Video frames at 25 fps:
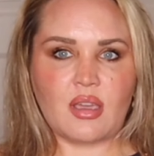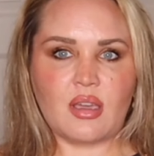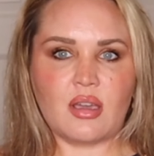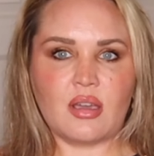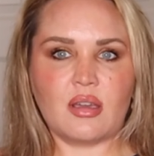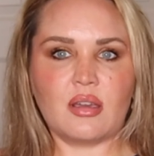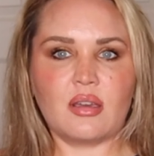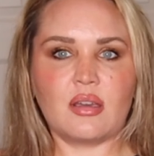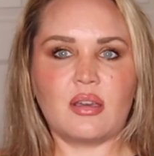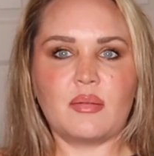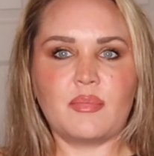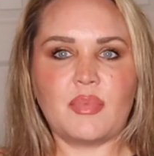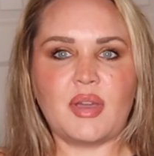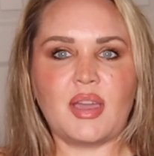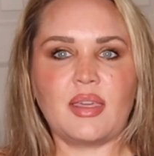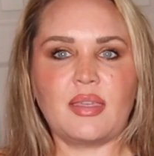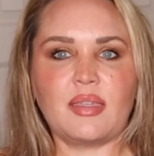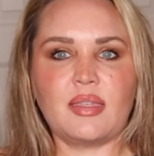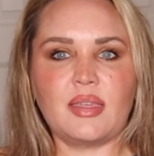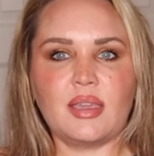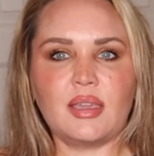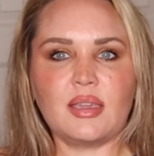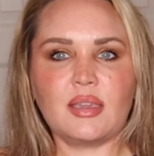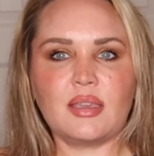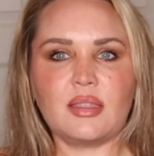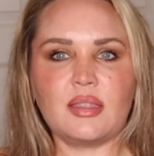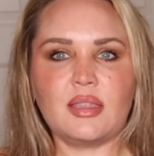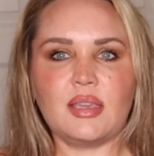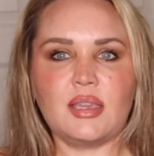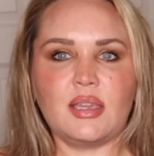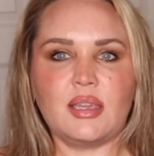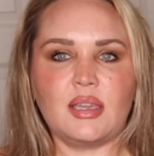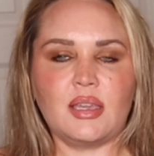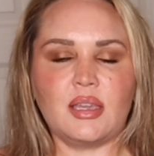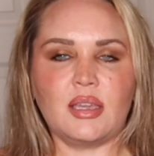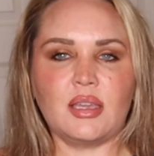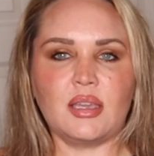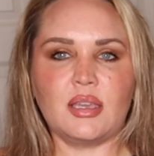Um, I think
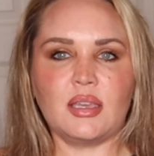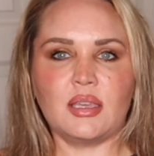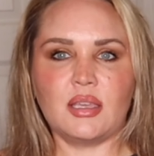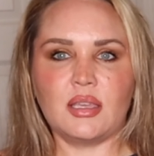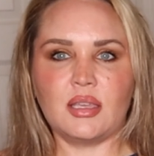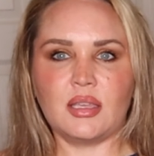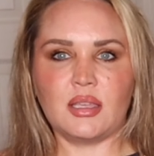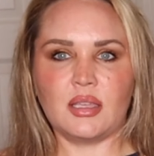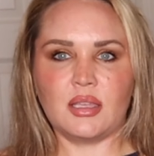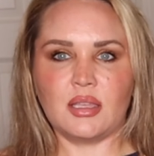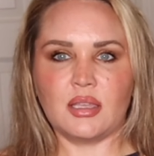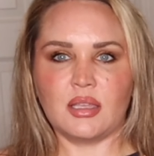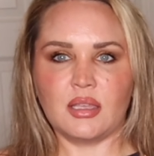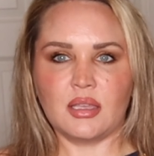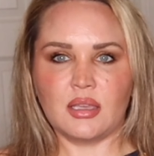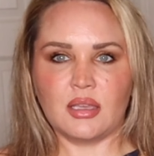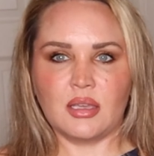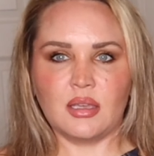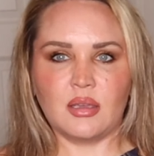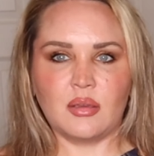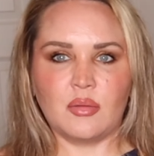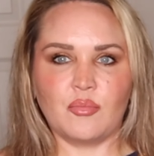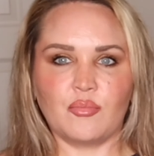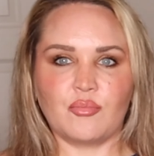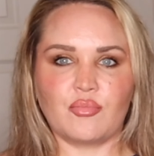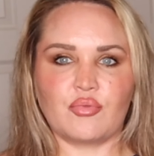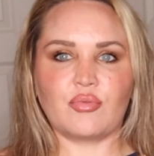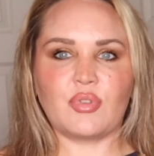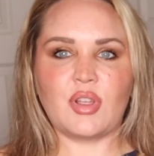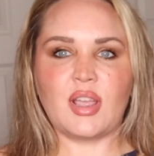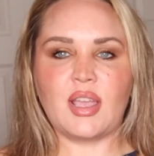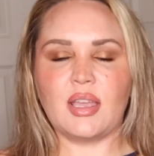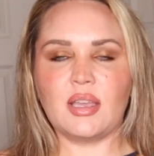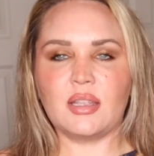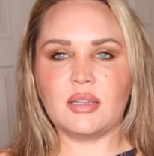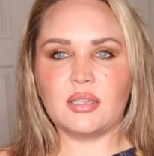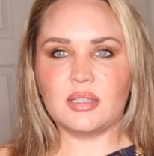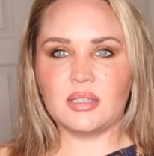the
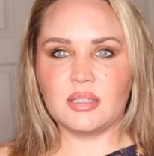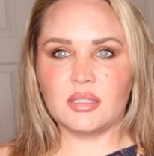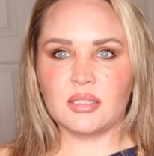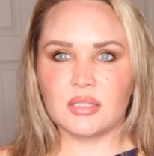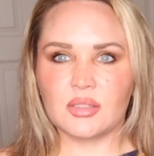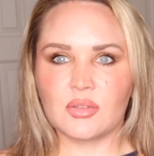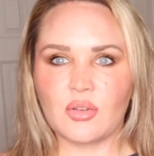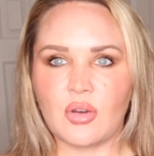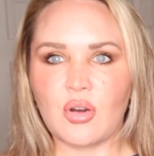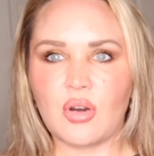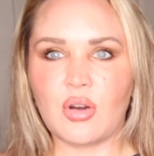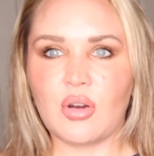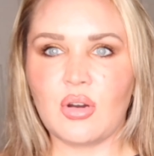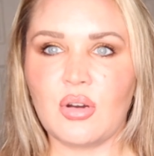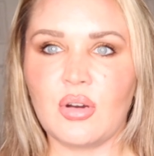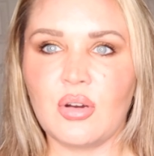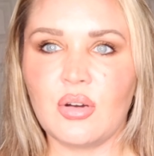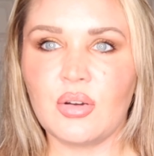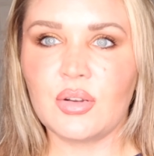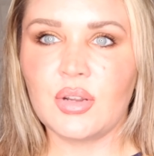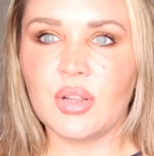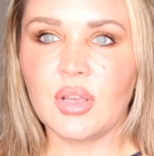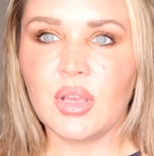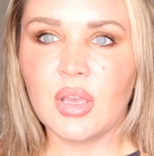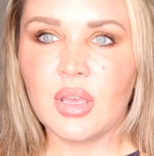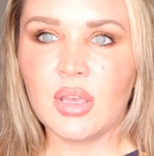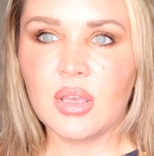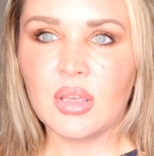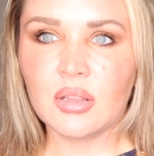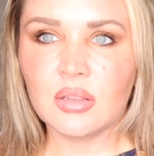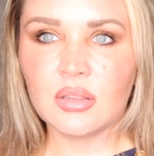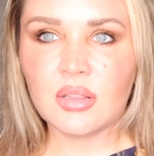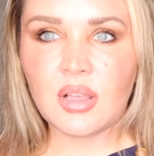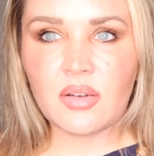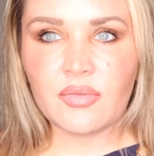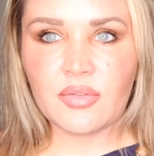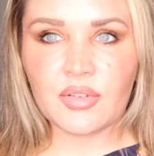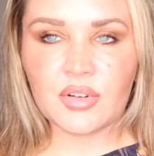brand is called
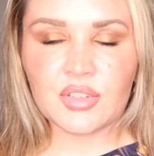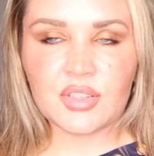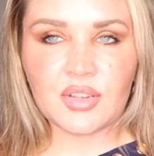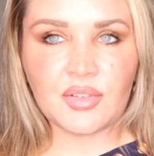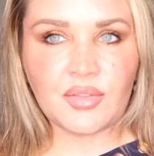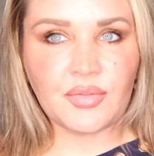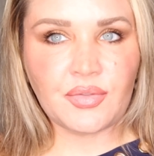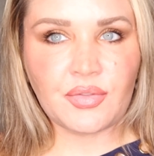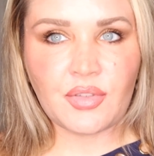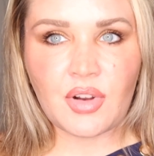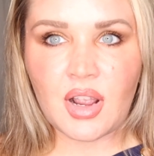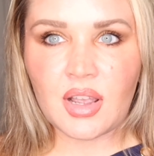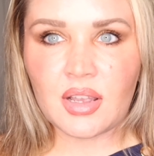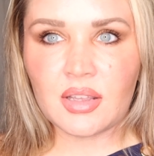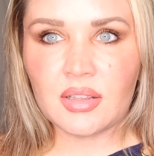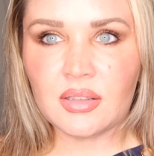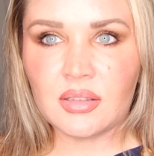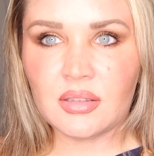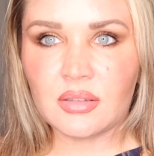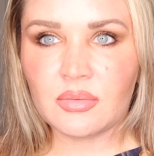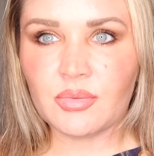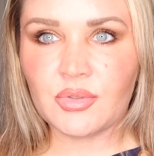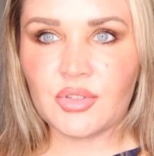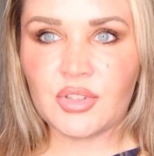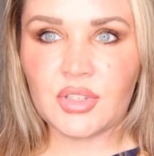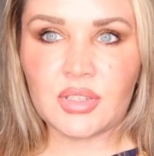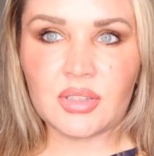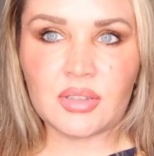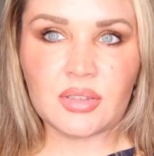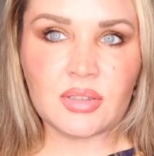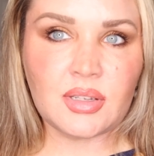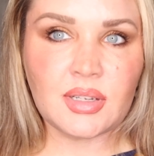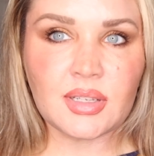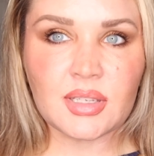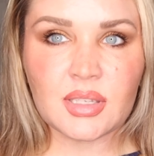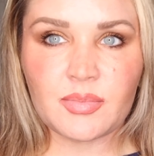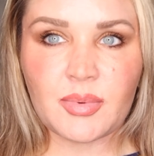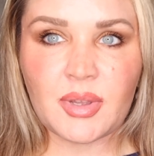Lovers and Friends, which is
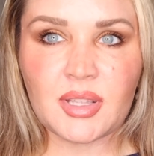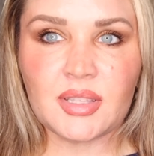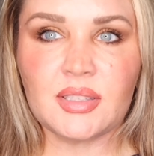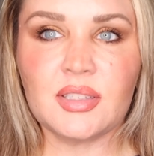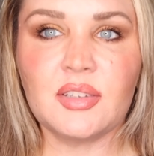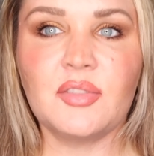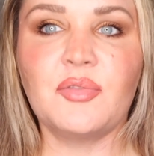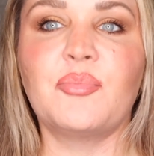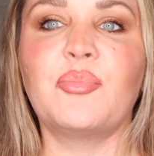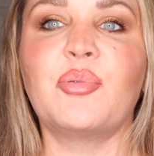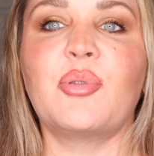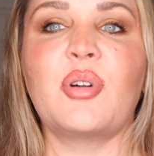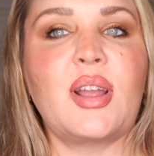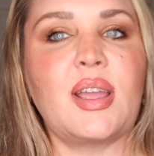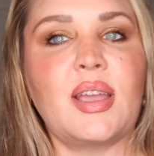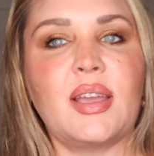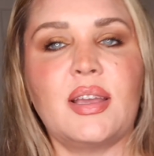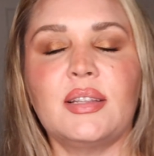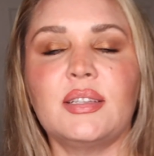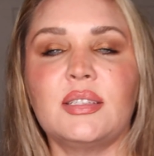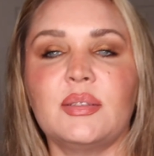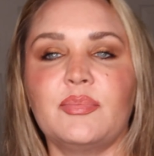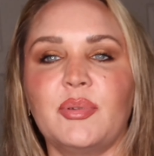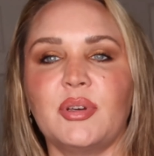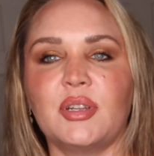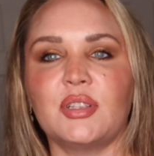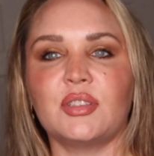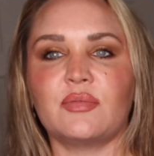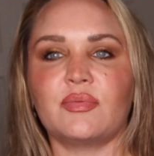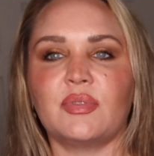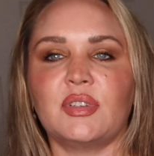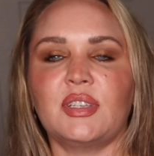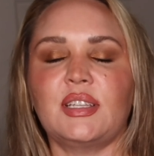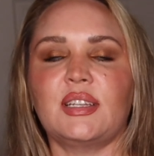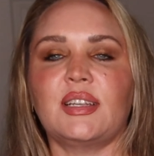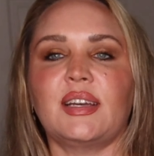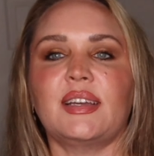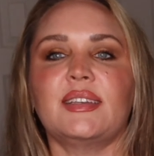an expensive brand, but it's
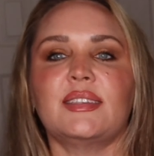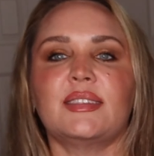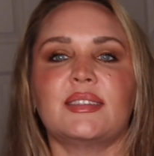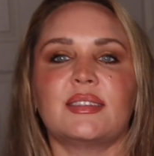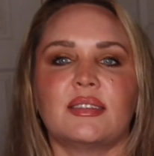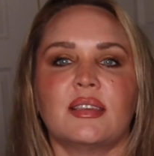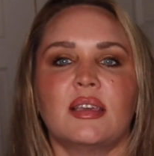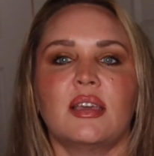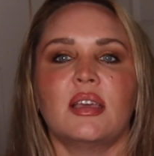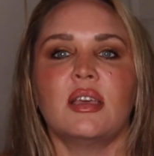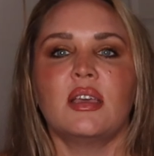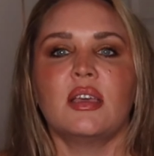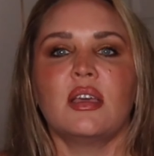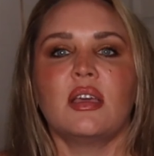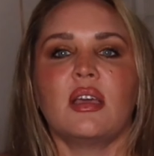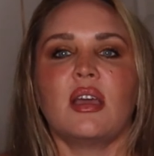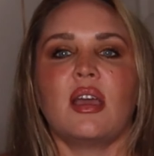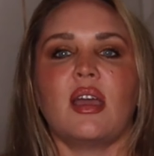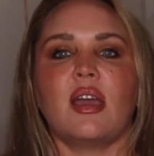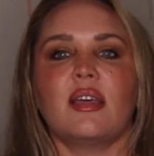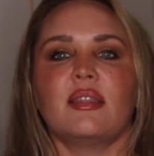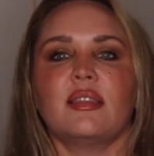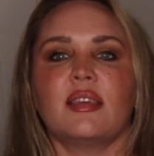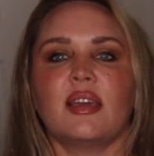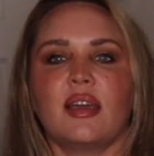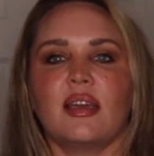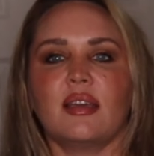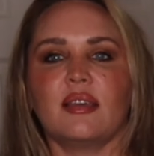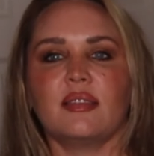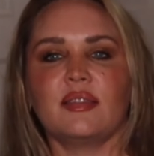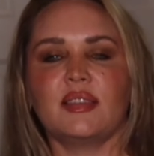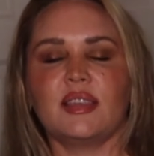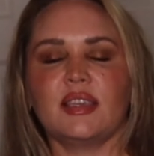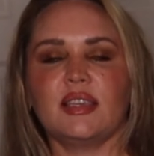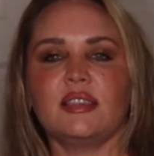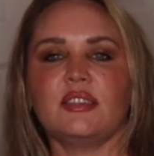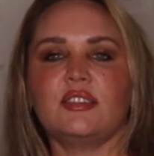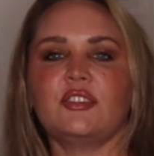really nice. And then
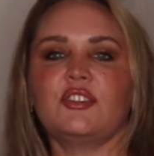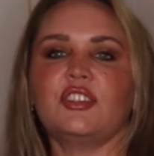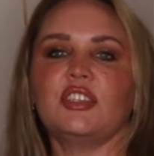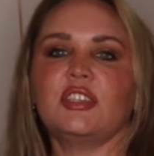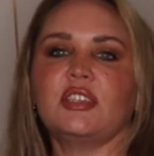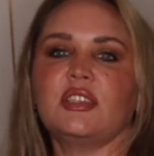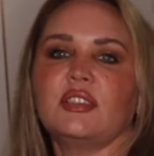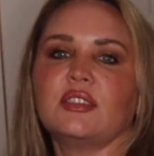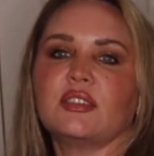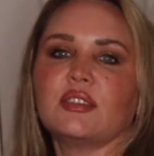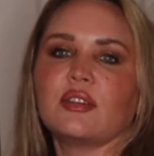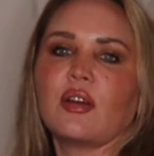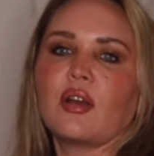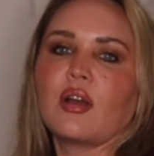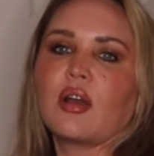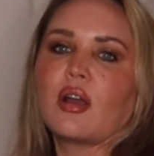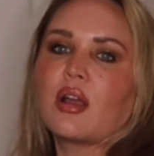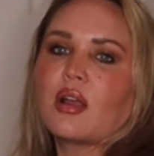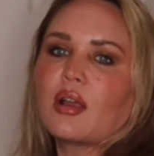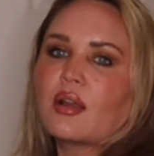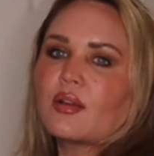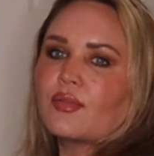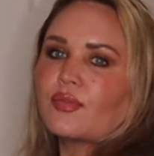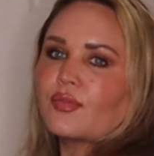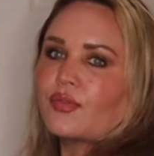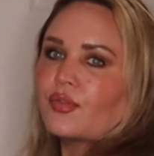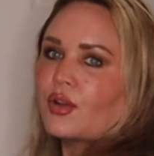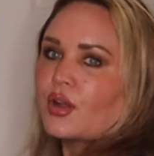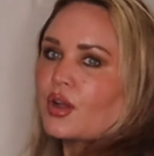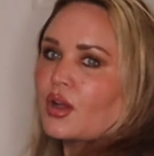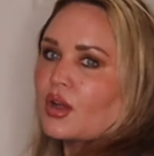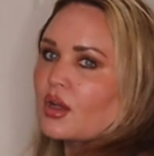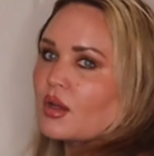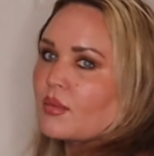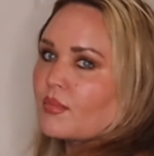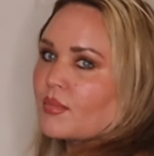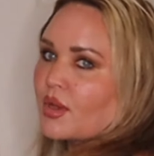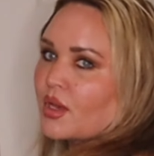these jeans are
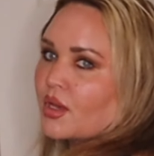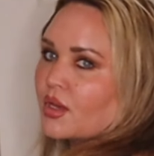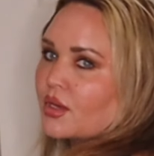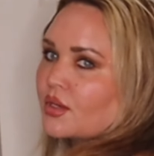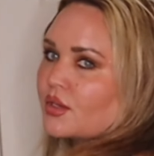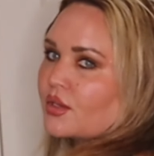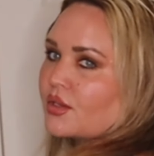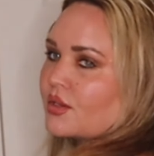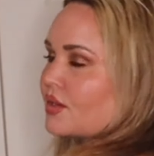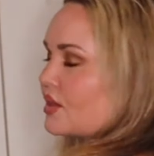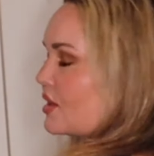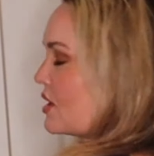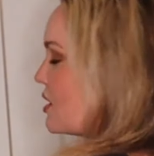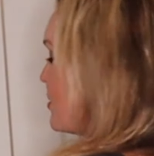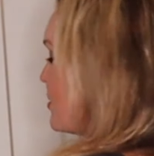from Good